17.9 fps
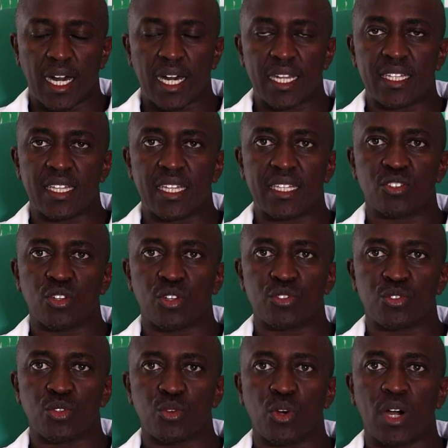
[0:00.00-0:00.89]
and there is
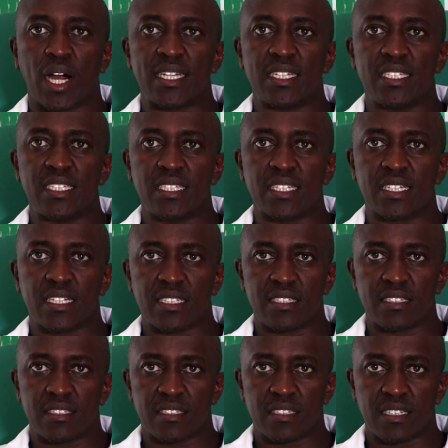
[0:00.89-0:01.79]
also an
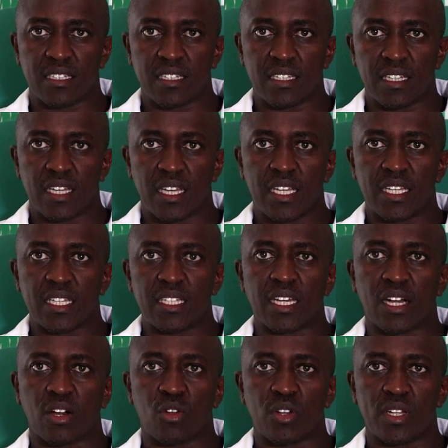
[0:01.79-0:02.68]
increase
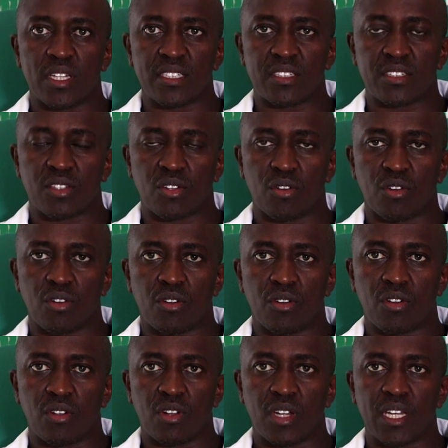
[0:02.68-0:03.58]
in the
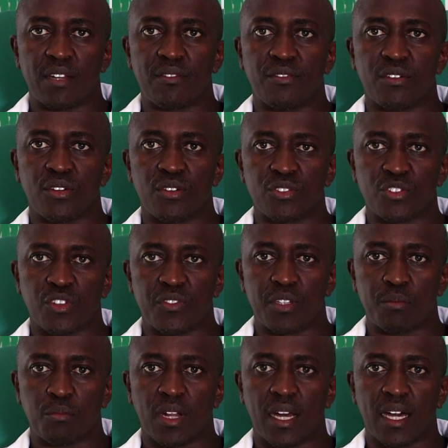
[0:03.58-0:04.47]
cholesterol levels of
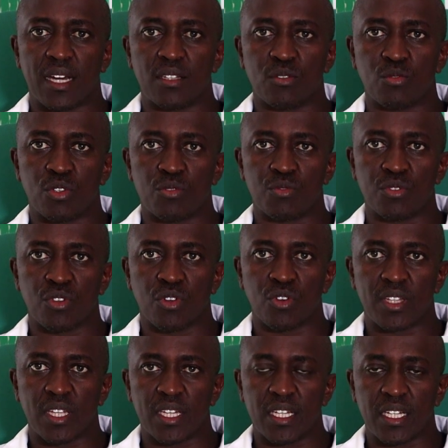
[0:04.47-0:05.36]
the blood, what we
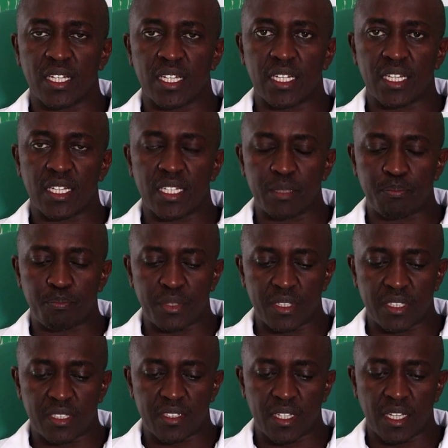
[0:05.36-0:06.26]
call the
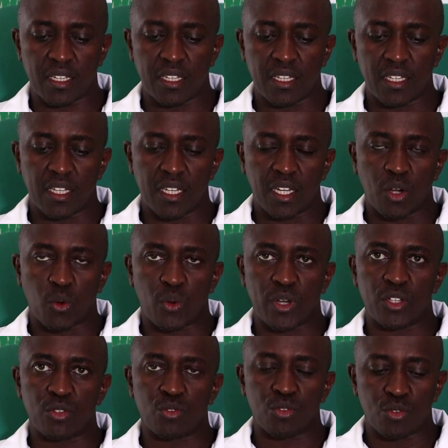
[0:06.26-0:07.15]
lipids,
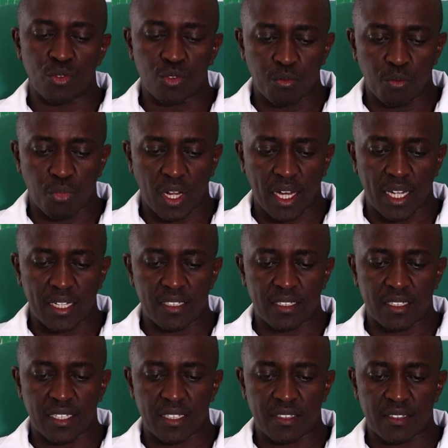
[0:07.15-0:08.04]
when you do blood
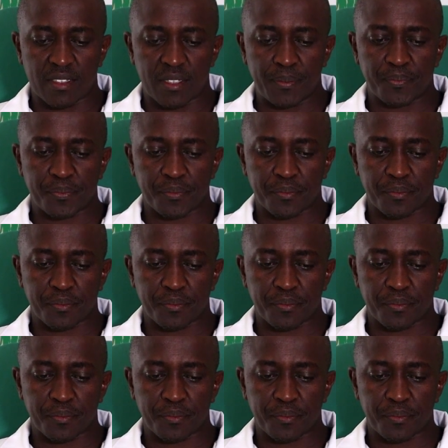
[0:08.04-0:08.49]
tests.